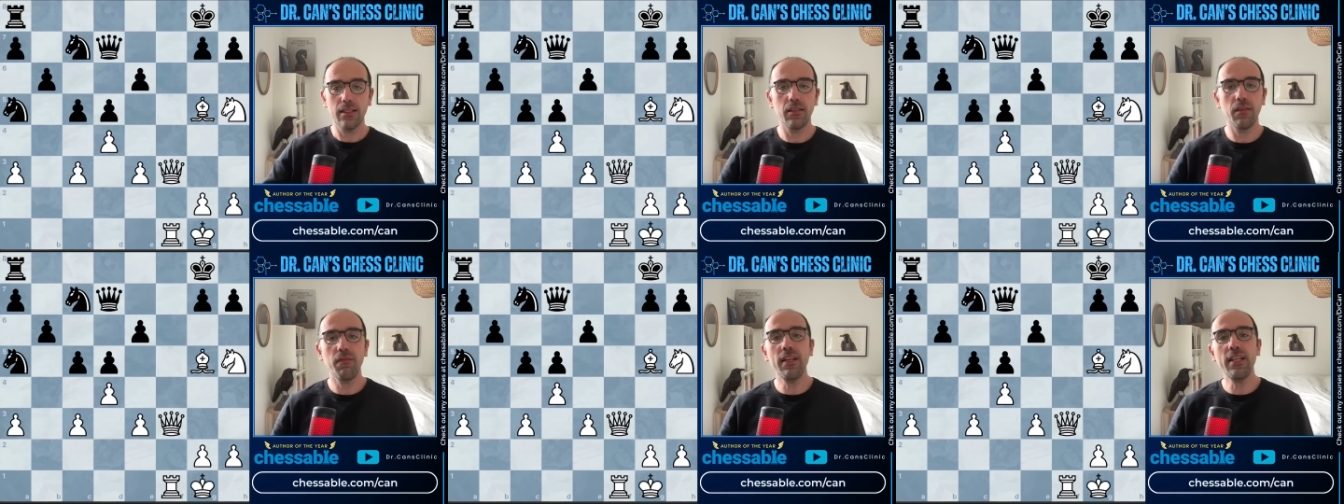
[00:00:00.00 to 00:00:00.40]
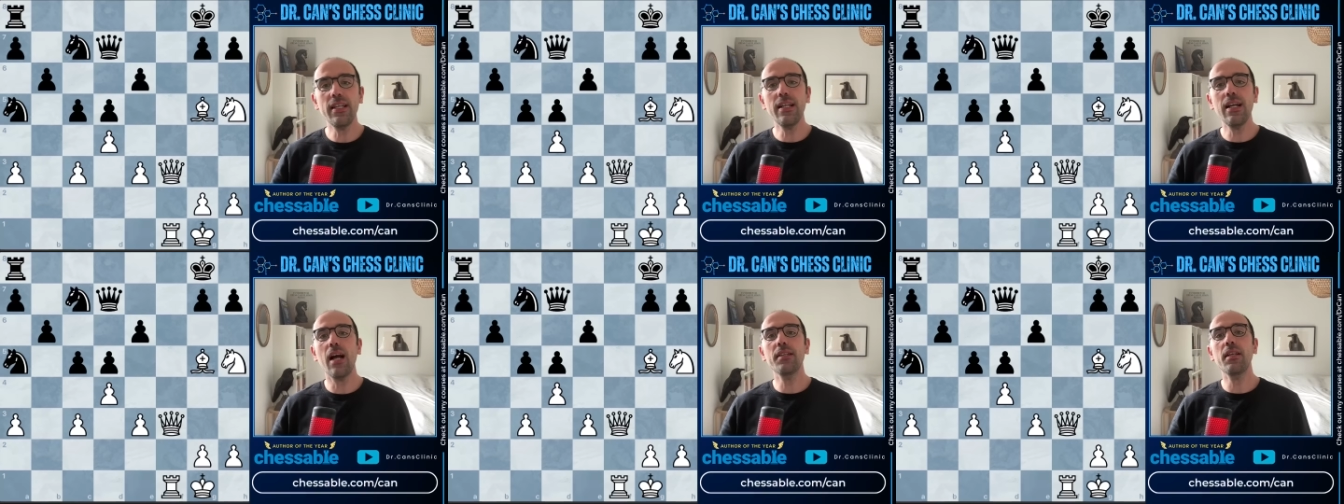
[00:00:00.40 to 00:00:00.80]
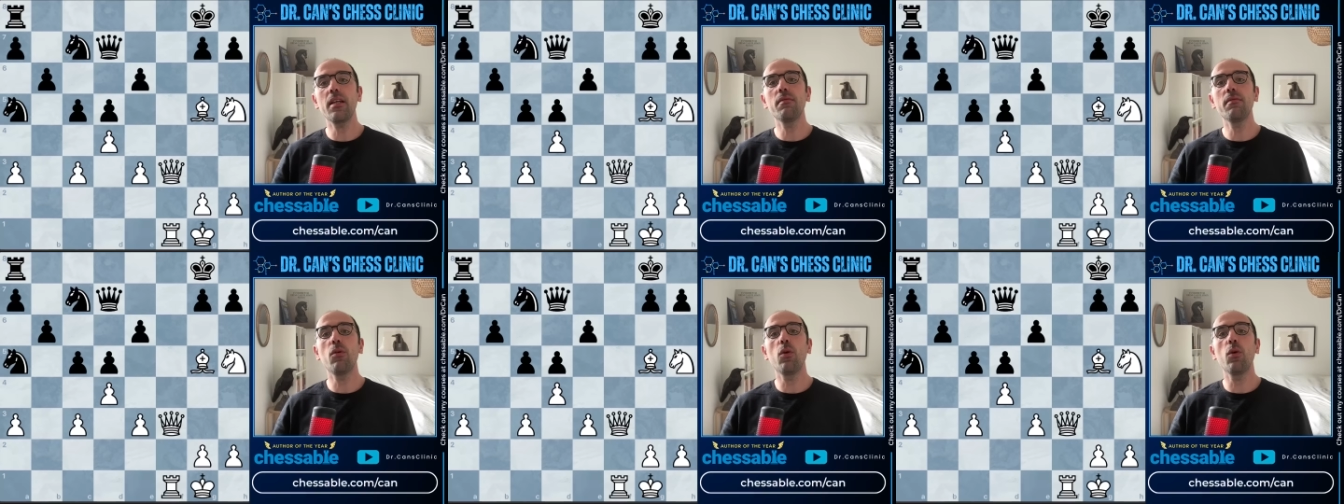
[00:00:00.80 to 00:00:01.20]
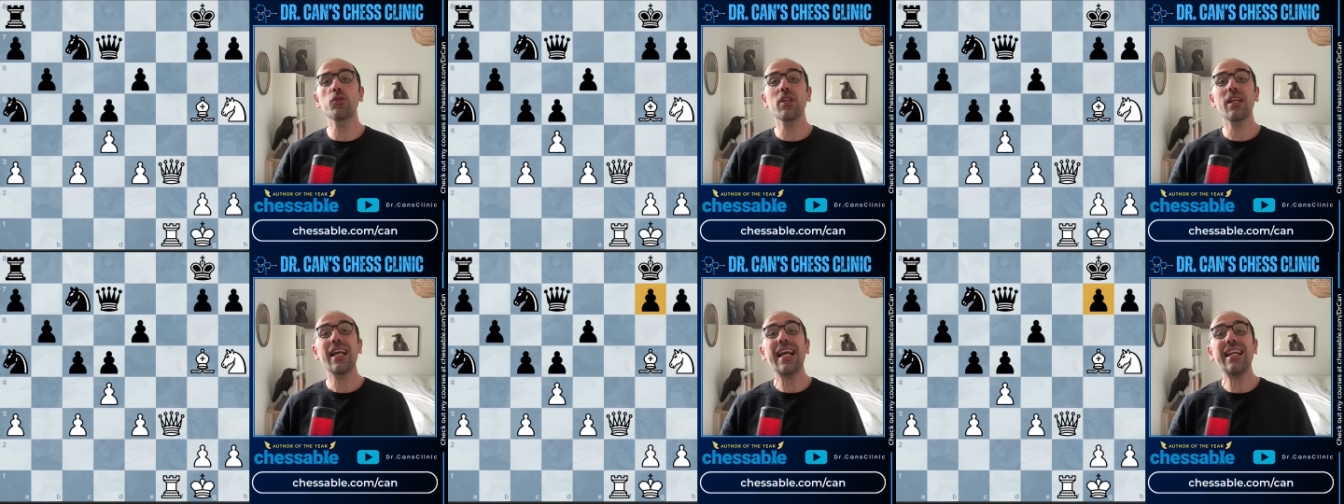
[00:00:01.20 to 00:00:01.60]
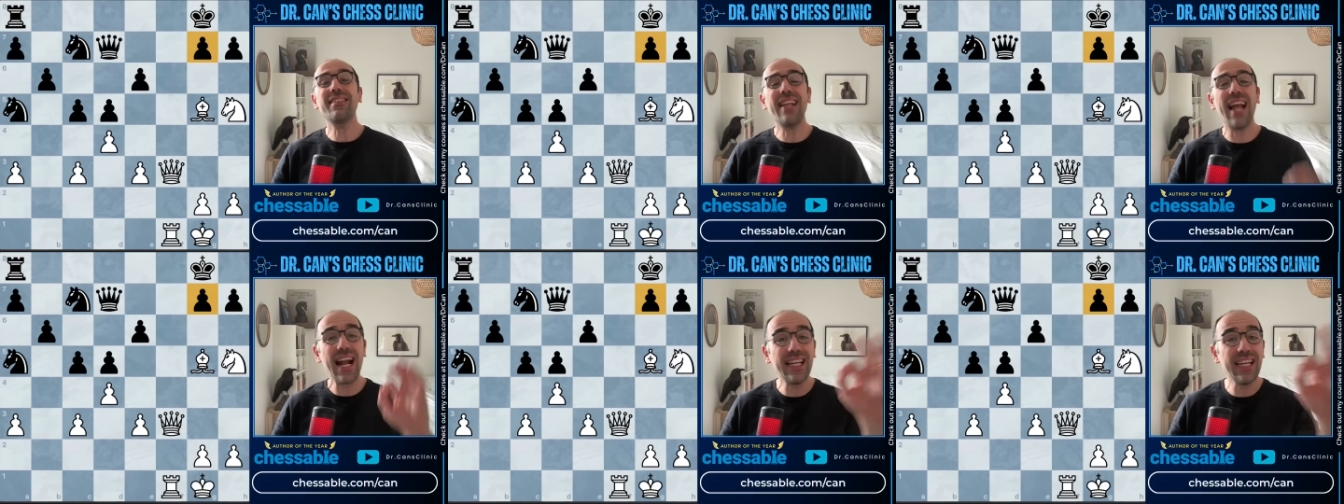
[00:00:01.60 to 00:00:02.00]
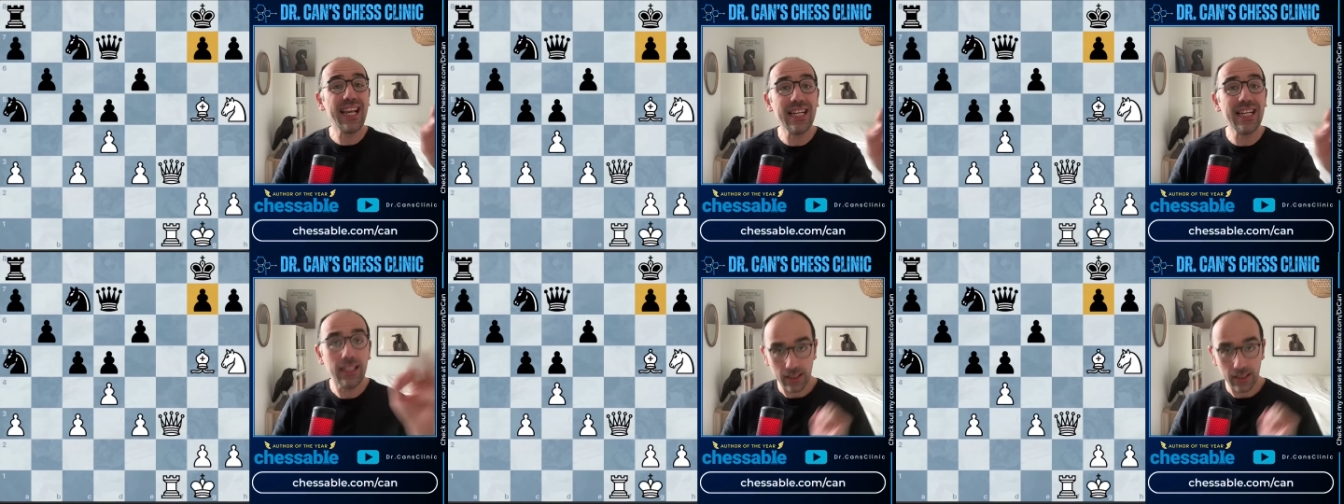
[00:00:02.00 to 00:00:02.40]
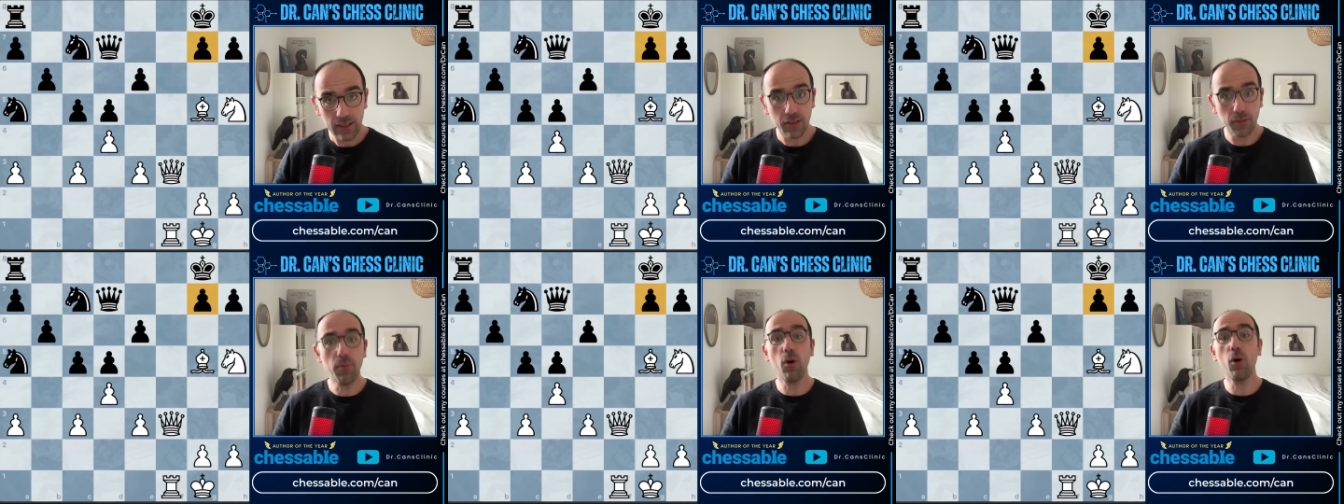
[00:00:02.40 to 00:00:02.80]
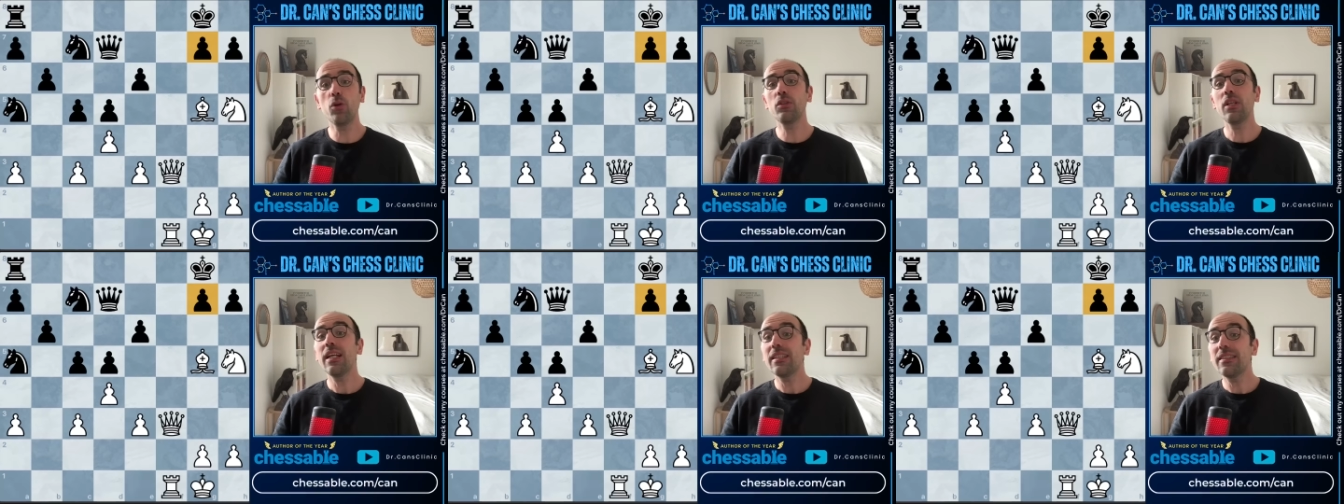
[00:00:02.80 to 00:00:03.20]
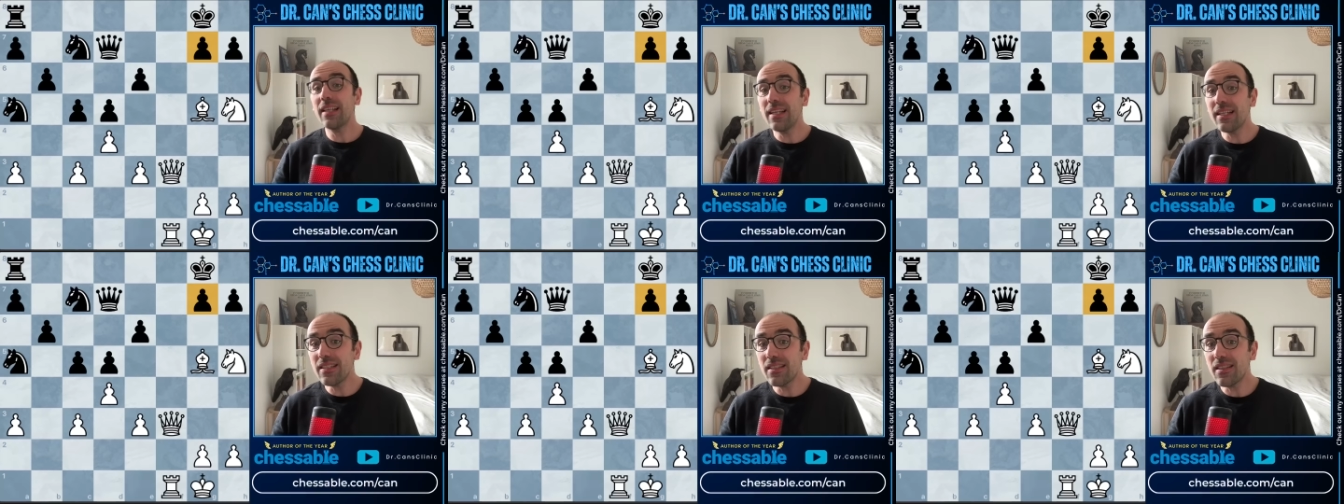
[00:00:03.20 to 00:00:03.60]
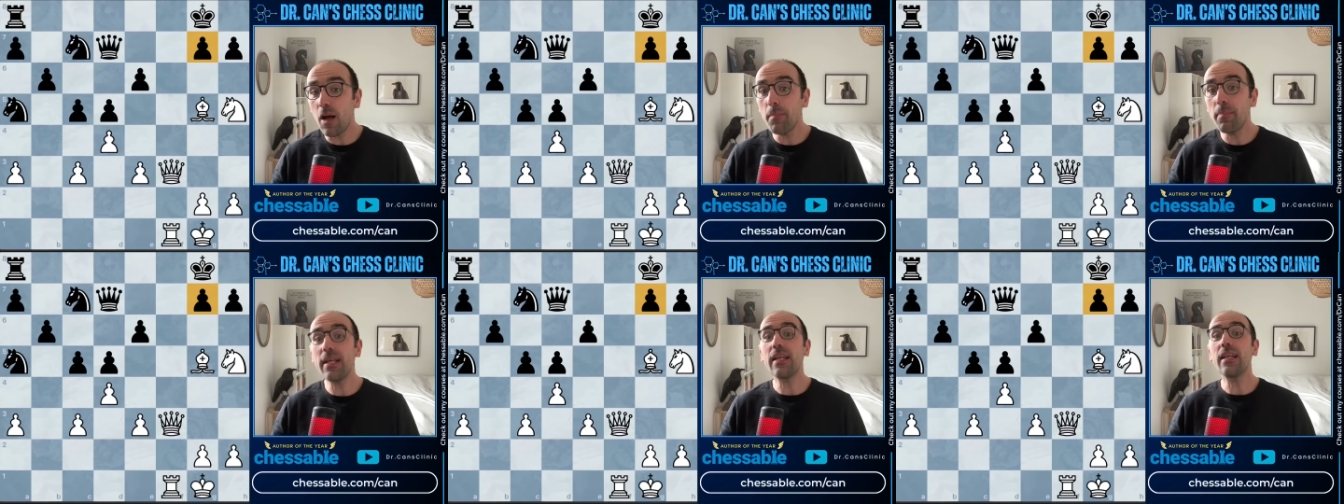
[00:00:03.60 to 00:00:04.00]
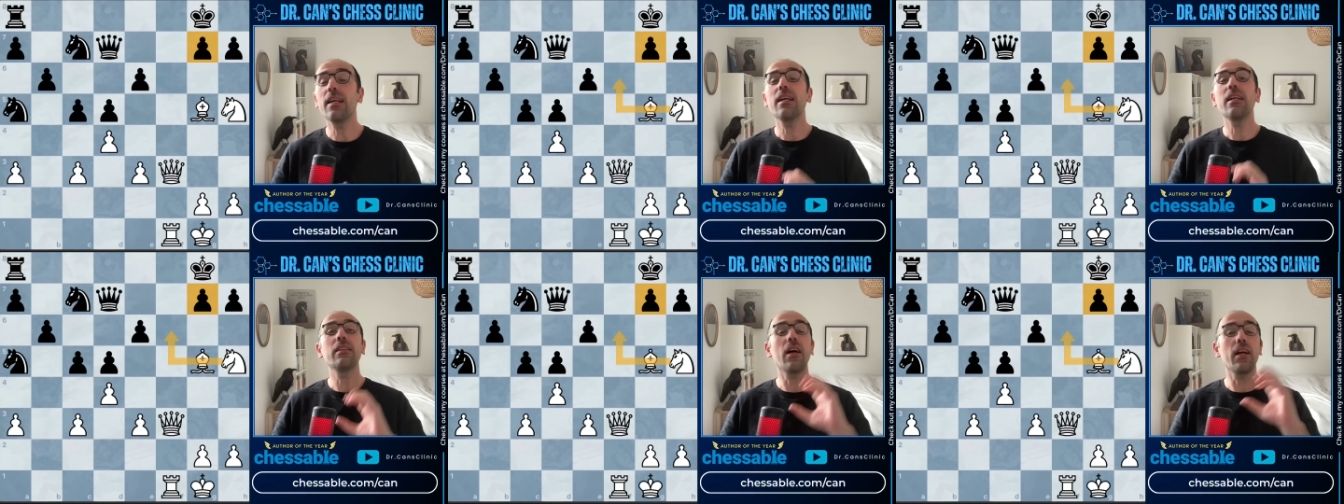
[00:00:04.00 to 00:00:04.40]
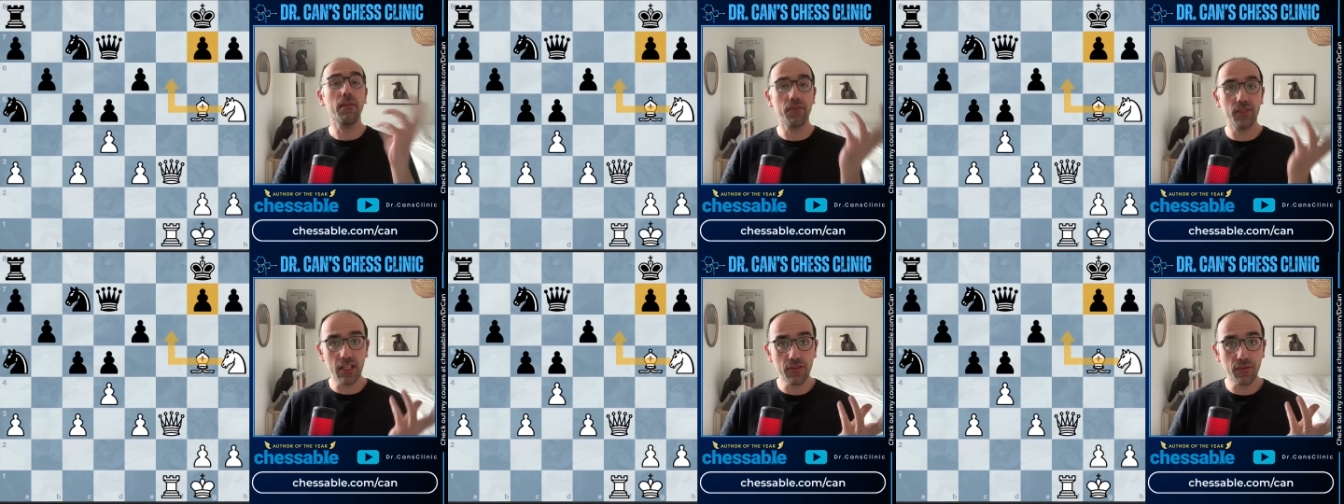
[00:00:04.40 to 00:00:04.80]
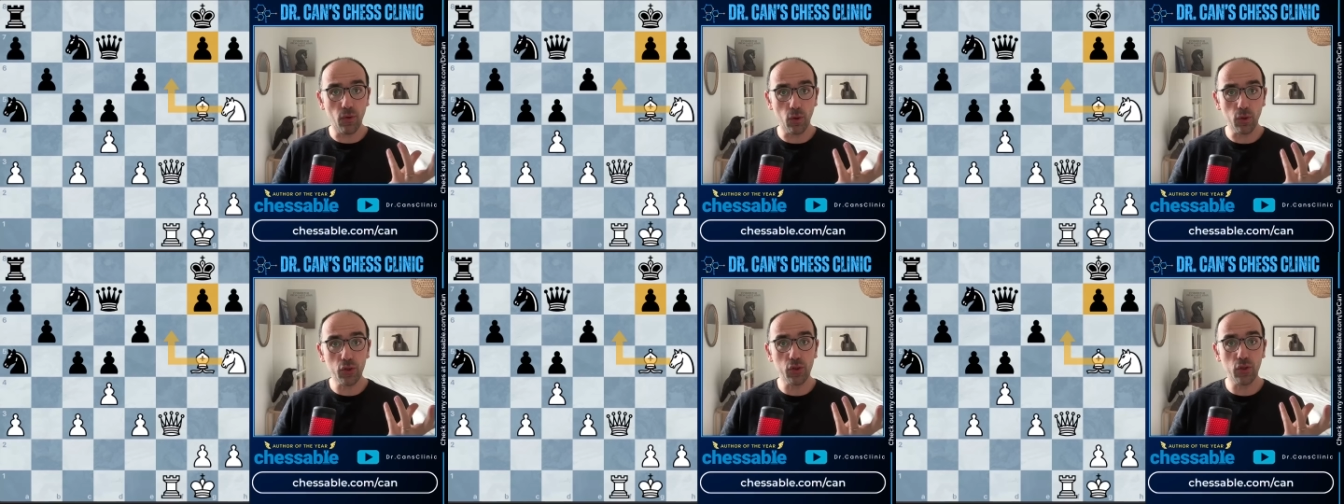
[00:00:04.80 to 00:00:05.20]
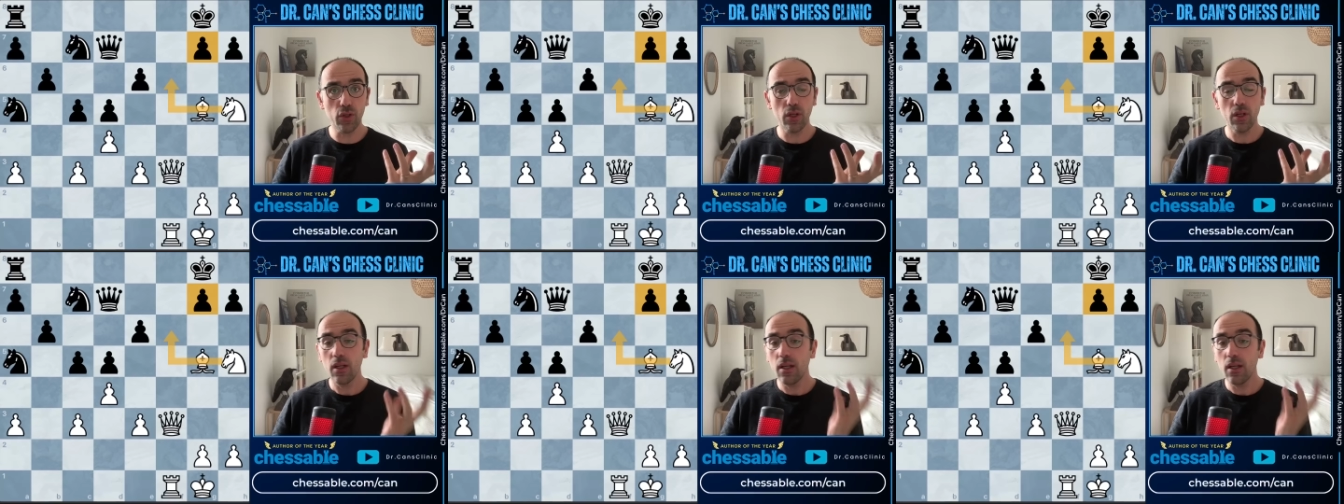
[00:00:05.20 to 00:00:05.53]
The winning idea involves attacking the pawn that is stopping knight f6 forks,